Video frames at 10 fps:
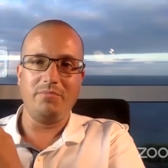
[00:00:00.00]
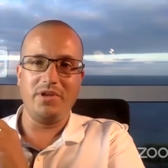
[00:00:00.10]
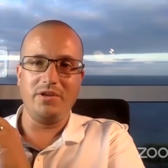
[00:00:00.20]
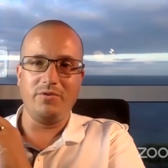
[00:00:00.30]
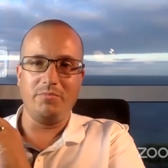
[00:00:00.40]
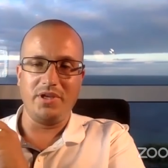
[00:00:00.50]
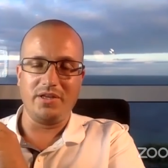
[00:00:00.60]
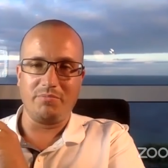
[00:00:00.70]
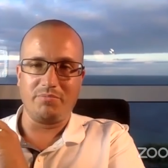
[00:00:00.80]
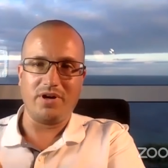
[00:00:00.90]
It will be
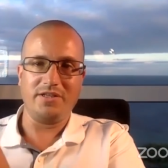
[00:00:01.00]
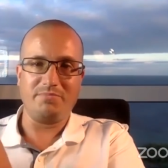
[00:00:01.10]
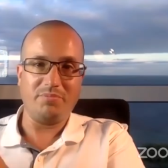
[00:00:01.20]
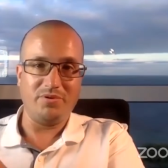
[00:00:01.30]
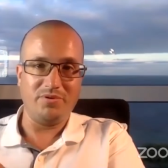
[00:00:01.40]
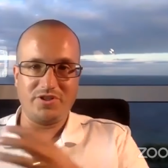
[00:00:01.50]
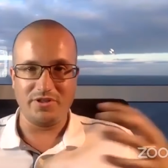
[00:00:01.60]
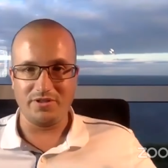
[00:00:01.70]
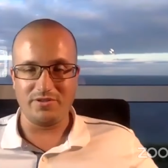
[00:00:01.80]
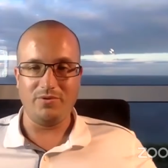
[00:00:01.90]
at a price
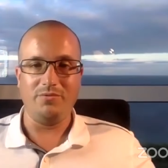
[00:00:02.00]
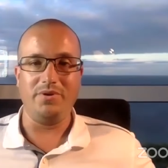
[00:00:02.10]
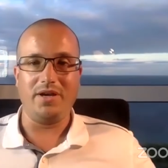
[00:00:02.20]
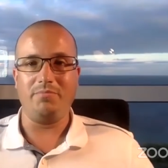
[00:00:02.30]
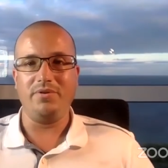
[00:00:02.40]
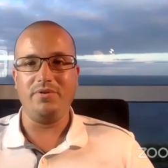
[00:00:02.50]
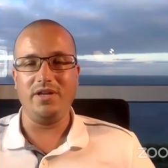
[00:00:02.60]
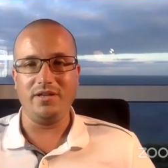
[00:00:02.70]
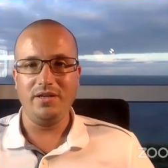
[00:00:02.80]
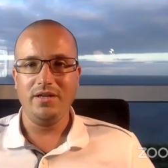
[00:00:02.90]
proportionate to what we have put
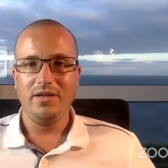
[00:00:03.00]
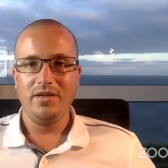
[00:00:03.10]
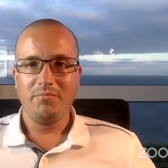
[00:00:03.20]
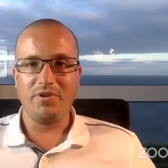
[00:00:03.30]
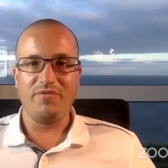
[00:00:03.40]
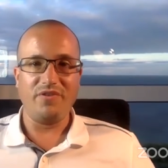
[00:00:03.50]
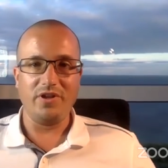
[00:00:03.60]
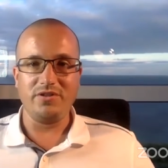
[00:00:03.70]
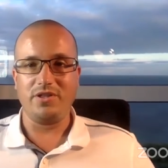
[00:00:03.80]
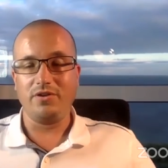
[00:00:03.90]
in. But for
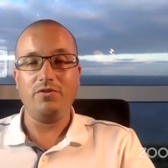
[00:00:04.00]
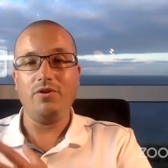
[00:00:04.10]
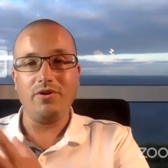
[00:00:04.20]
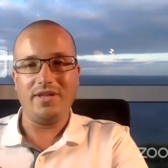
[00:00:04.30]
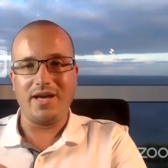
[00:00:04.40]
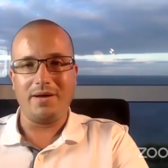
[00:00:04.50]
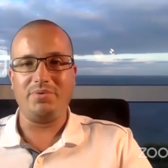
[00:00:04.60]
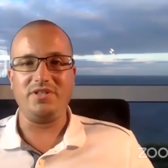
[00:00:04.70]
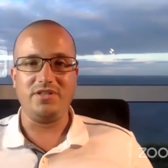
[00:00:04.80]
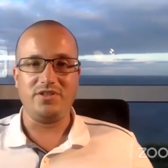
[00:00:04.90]
those that are not in that
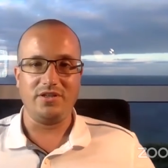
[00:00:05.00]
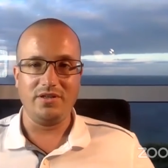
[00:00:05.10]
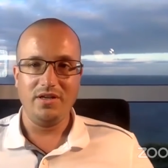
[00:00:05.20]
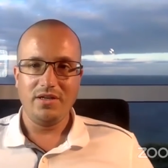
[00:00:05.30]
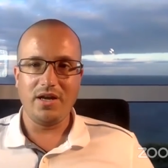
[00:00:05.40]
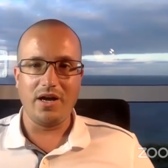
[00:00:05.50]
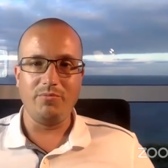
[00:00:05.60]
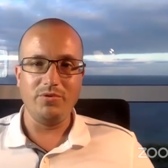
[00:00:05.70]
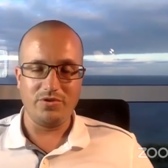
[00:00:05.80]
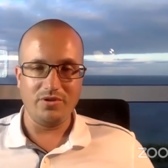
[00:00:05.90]
position,
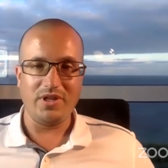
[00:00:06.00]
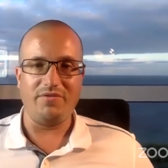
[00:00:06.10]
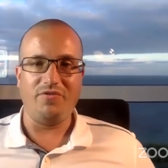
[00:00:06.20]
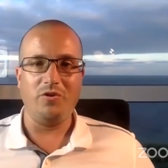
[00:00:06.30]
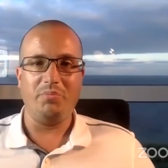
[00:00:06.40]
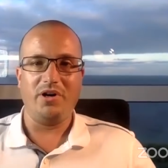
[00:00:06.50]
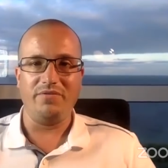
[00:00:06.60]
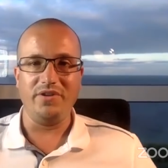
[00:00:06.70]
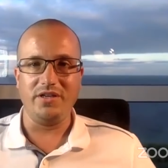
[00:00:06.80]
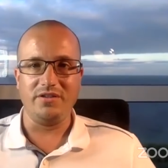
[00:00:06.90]
we'll do that
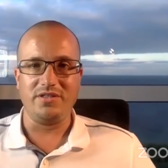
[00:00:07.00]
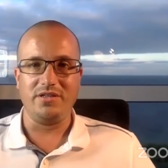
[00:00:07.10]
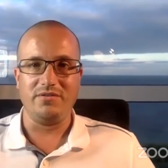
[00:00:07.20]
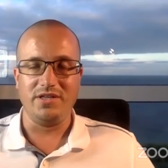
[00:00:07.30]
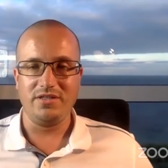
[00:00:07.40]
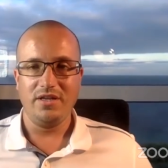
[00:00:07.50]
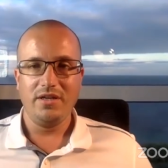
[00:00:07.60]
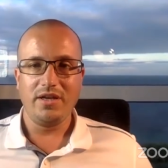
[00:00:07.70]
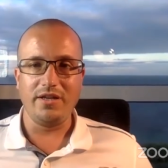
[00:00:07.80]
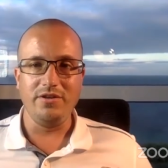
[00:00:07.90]
4-part video series,
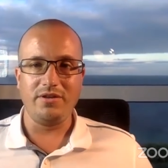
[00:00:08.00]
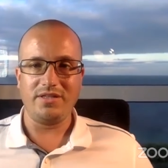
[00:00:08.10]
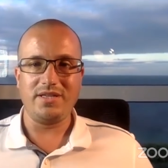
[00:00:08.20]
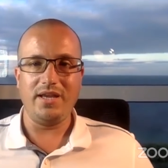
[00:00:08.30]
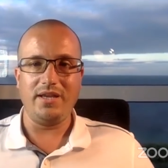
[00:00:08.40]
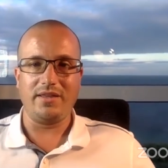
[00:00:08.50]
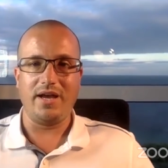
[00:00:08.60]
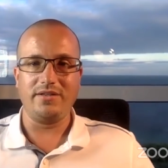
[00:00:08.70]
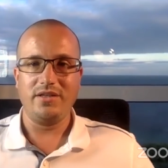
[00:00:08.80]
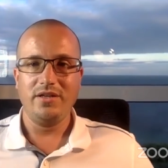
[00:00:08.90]
and you can take
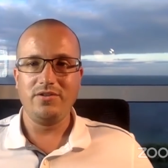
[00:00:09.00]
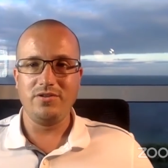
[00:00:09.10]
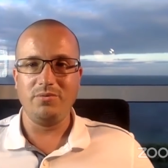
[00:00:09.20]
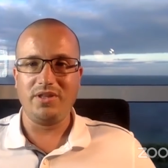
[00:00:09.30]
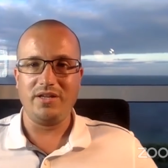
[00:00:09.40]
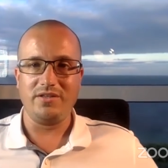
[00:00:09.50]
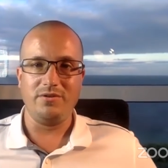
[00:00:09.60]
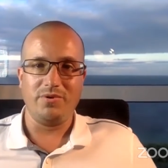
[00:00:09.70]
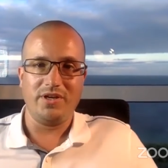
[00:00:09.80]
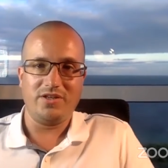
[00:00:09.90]
that, do with it as
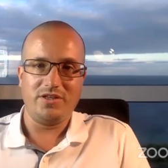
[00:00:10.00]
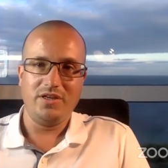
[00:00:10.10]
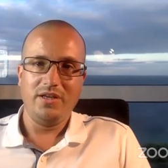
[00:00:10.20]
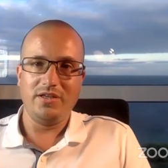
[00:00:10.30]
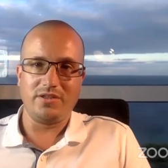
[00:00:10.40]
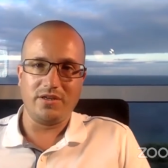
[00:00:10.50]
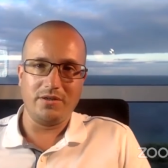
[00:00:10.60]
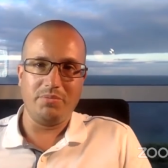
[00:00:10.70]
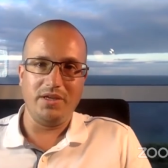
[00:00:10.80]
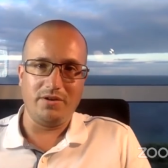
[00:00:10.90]
you wish. It's going
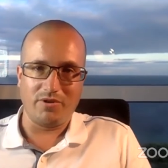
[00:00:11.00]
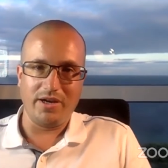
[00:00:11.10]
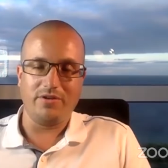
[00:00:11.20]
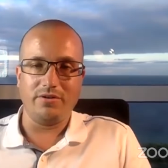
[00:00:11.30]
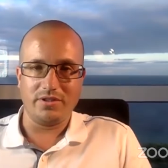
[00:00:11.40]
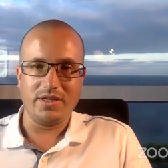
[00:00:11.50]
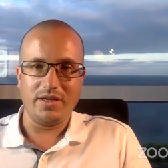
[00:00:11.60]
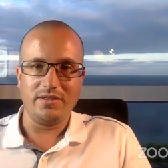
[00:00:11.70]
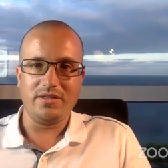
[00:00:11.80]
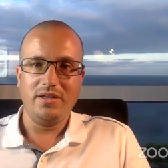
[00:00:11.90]
to be great
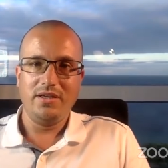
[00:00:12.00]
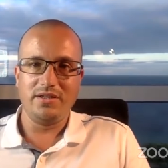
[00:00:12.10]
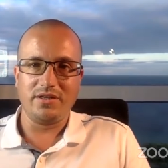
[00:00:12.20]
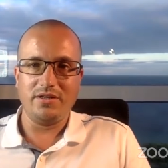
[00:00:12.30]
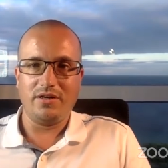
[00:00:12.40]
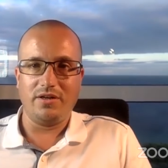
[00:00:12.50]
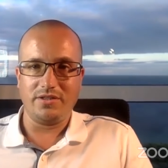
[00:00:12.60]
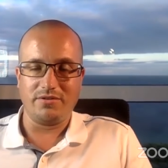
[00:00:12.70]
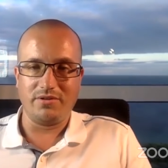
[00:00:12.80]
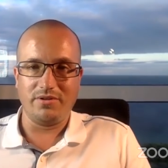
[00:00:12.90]
content. It's going to
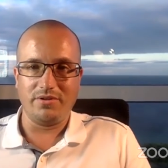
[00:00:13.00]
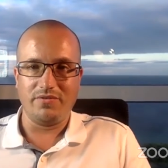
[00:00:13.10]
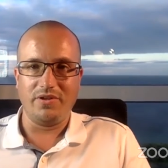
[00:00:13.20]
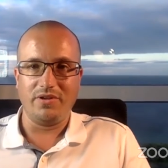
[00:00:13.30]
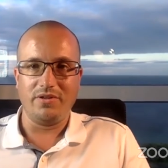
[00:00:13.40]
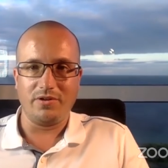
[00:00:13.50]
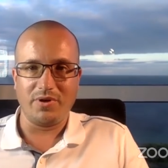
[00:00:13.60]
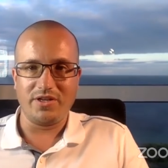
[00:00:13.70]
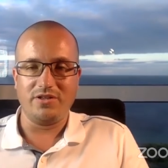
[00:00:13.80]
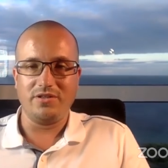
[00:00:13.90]
answer a lot of the
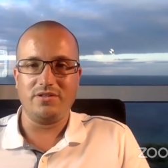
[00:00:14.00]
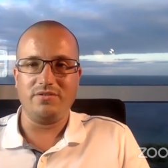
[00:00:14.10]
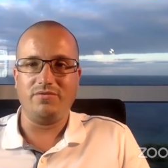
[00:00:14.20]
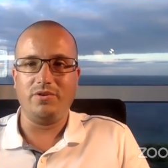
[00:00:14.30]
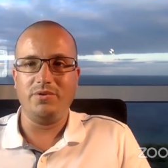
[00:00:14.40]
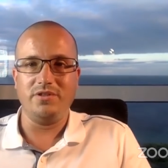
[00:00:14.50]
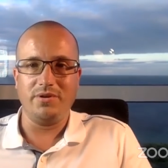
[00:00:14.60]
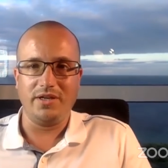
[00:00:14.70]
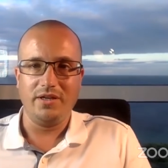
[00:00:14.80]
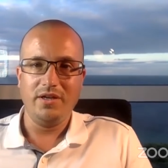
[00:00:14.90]
questions of what we're
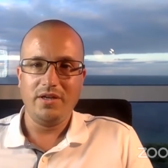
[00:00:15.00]
doing,